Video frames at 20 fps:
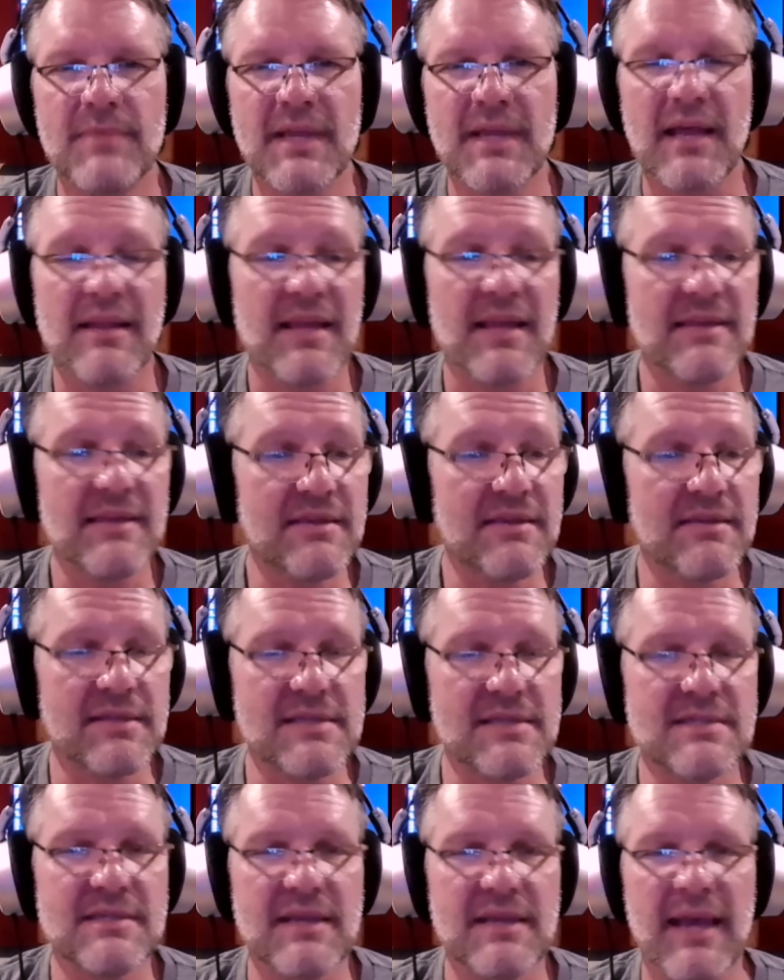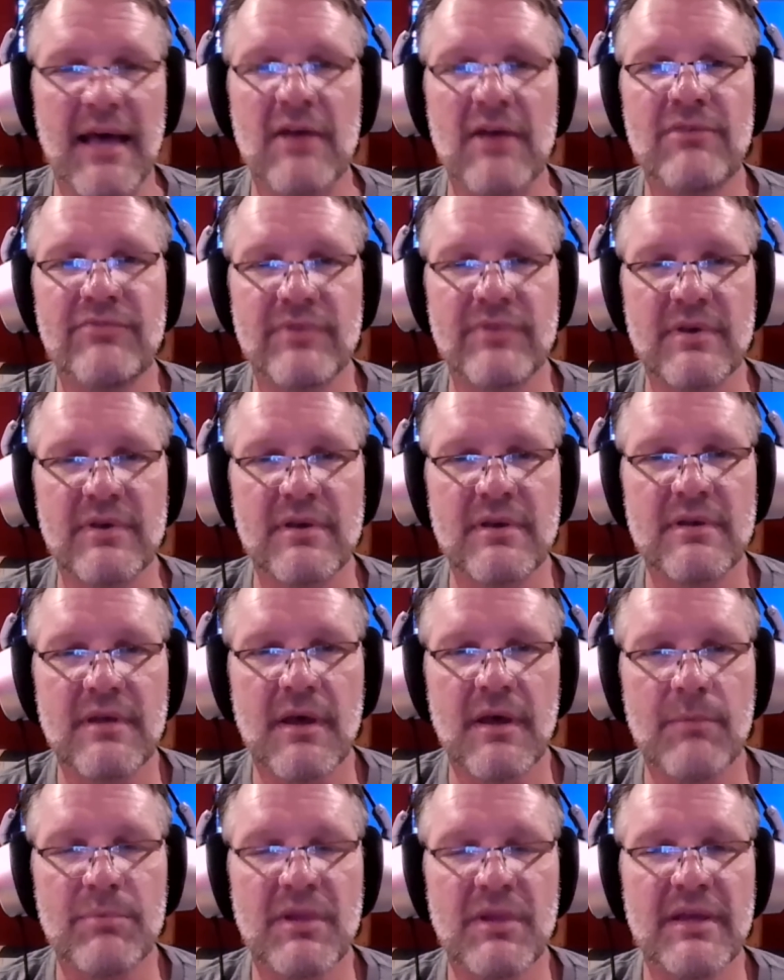I like the Alicia Alpha
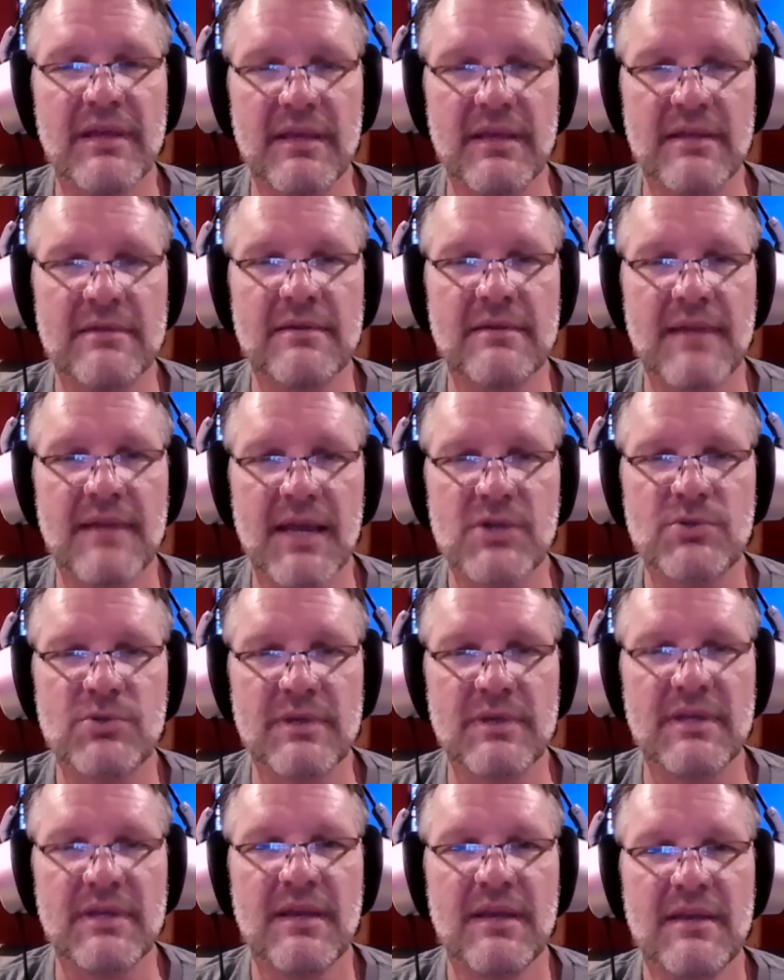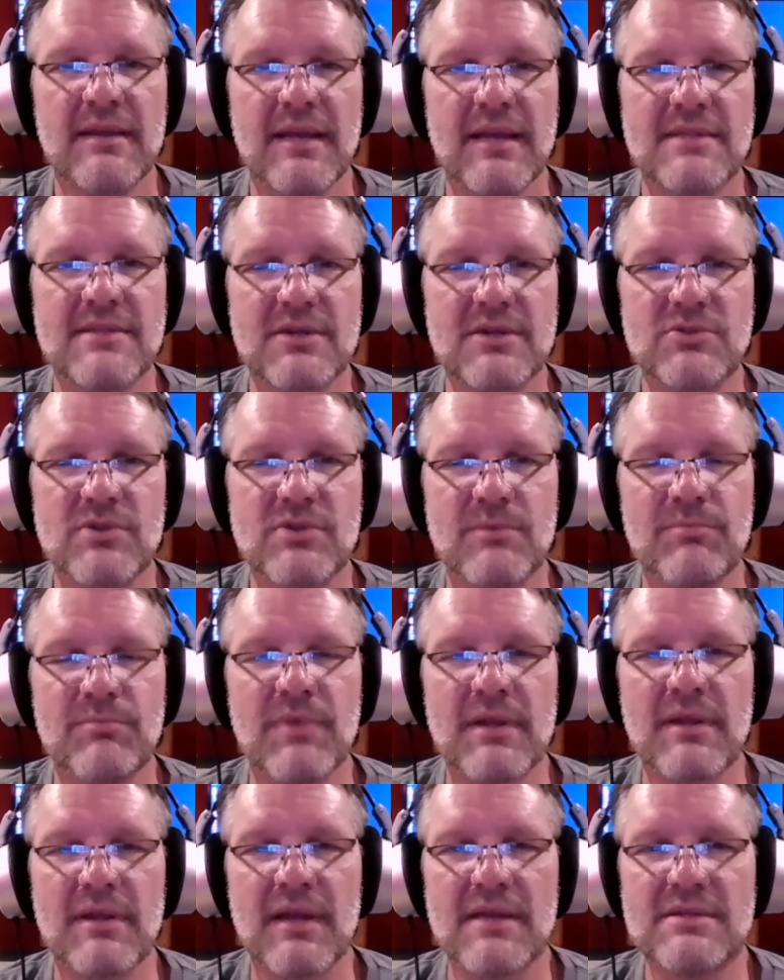plugin, actually. It's actually
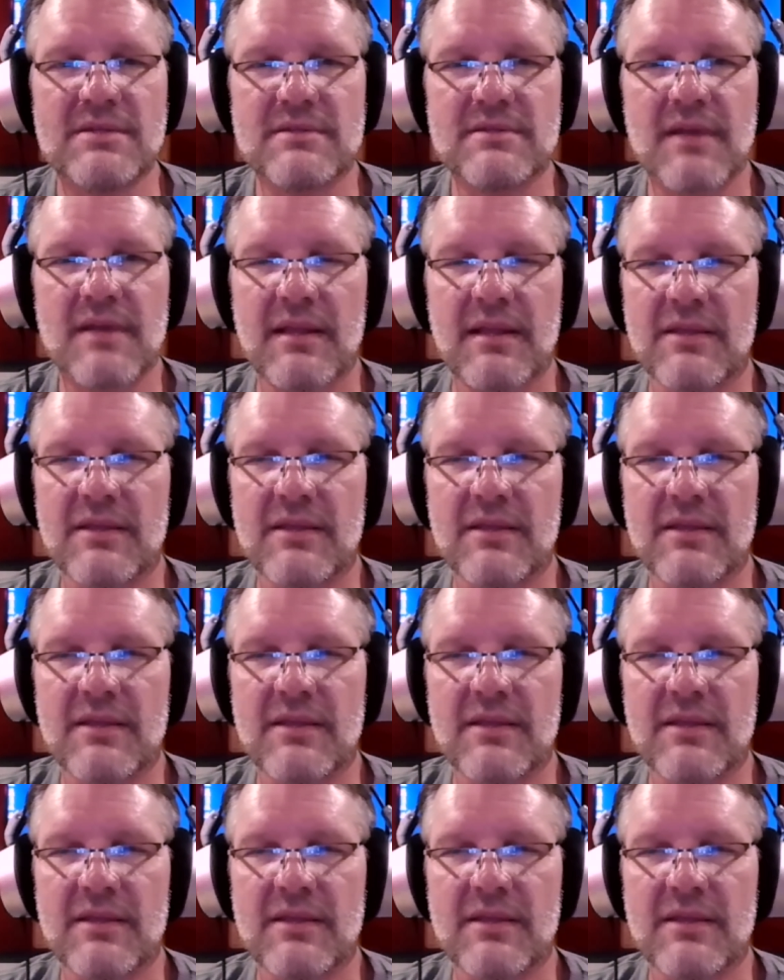a nice, I like